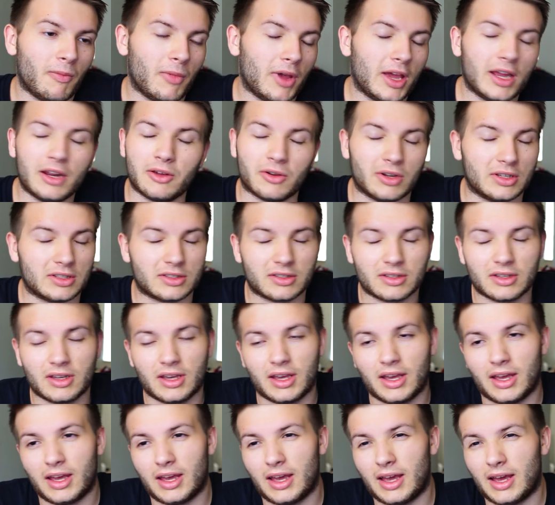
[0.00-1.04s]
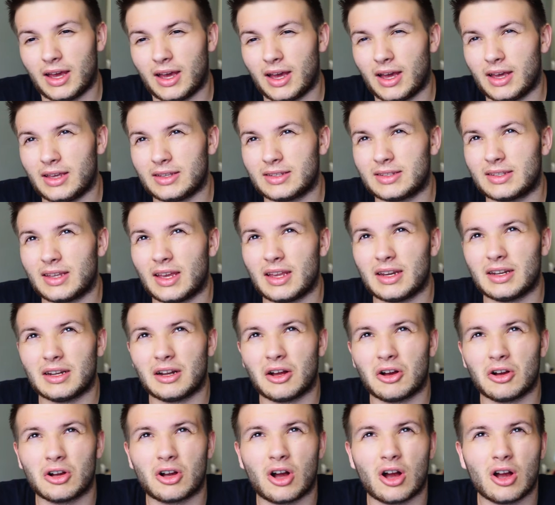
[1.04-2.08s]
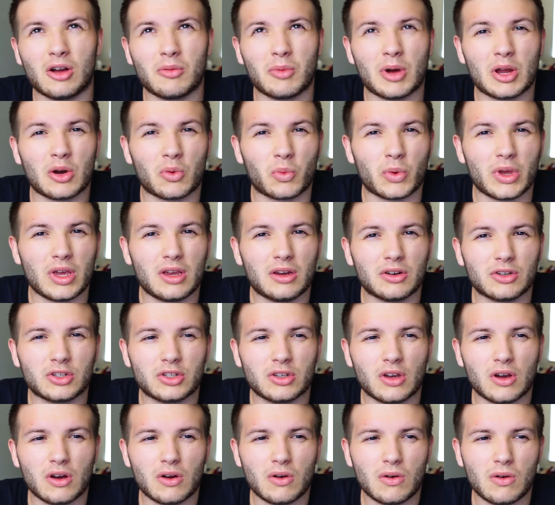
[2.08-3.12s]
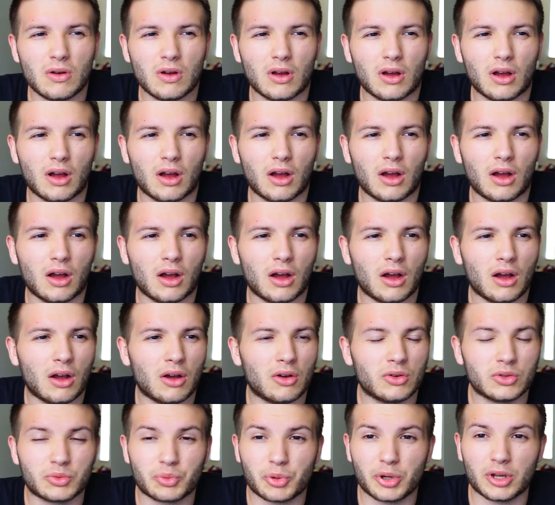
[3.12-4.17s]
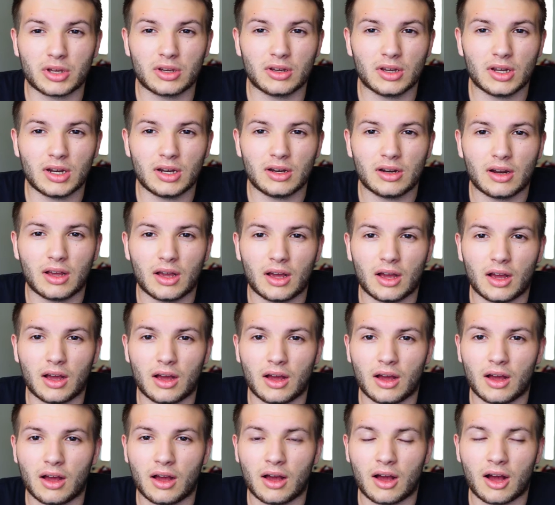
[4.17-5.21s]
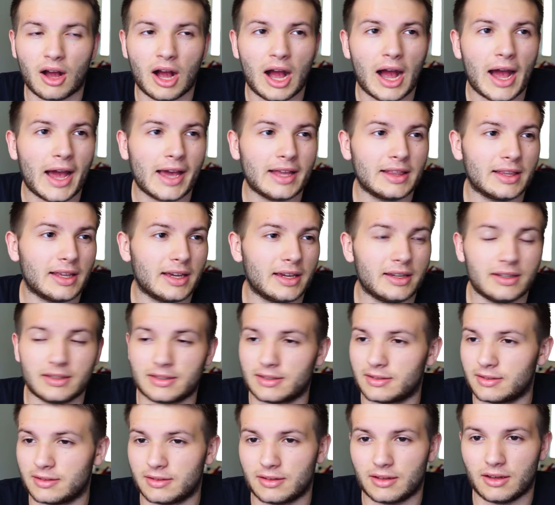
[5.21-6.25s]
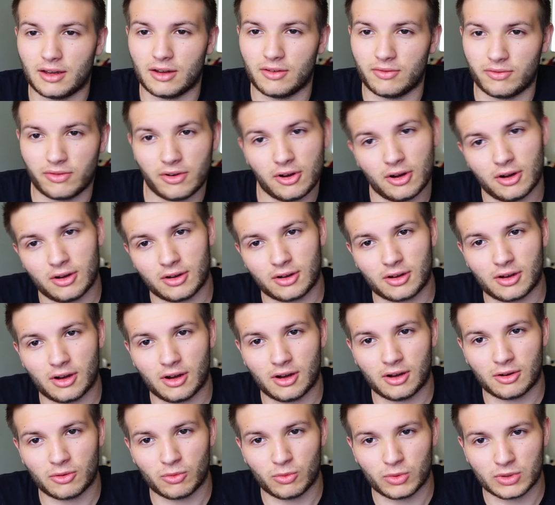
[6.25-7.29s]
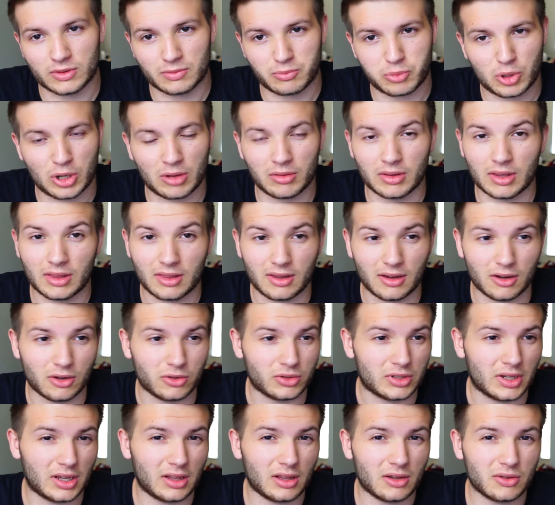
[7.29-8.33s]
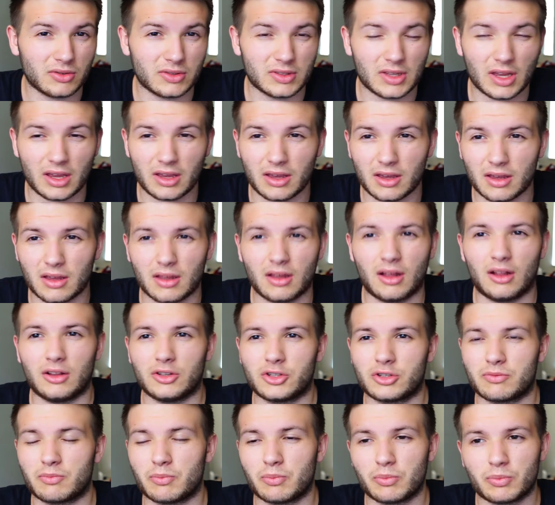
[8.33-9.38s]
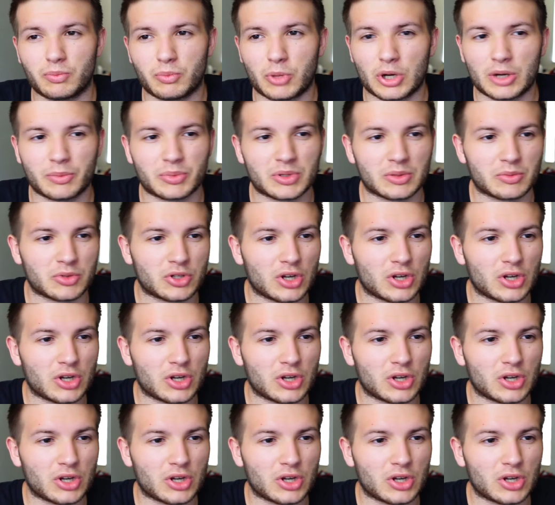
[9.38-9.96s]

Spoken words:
Anyways, I stayed in Hong Kong about a week or so. It was pretty good. Highlight of Hong Kong was probably the hotel I was staying at. I'll put up some